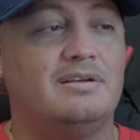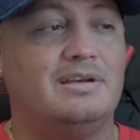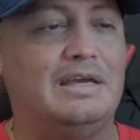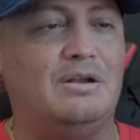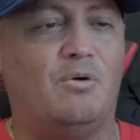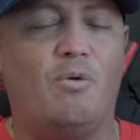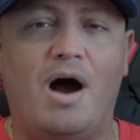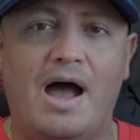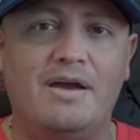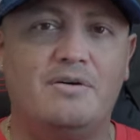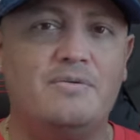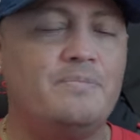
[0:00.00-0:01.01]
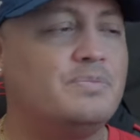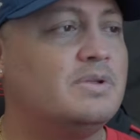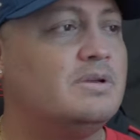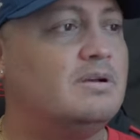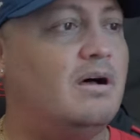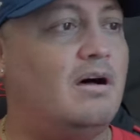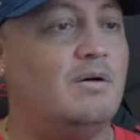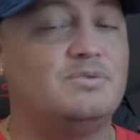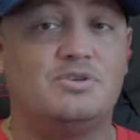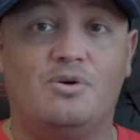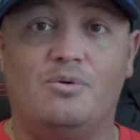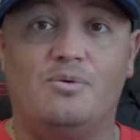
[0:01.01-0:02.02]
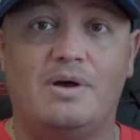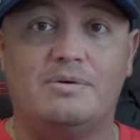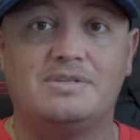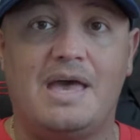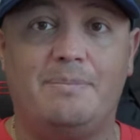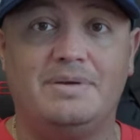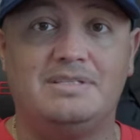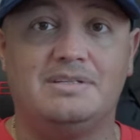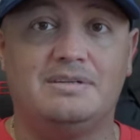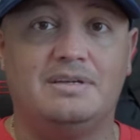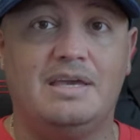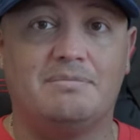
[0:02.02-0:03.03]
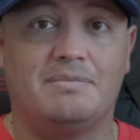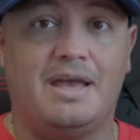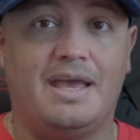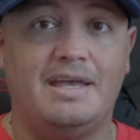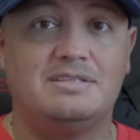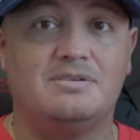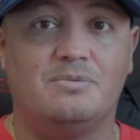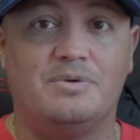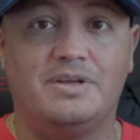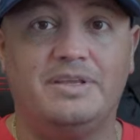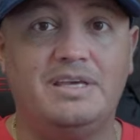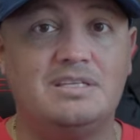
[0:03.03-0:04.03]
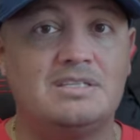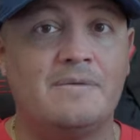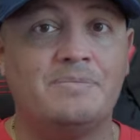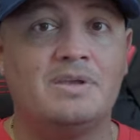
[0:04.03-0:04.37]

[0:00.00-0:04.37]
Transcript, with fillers: in a while. So I was happy to get my hands on one of these.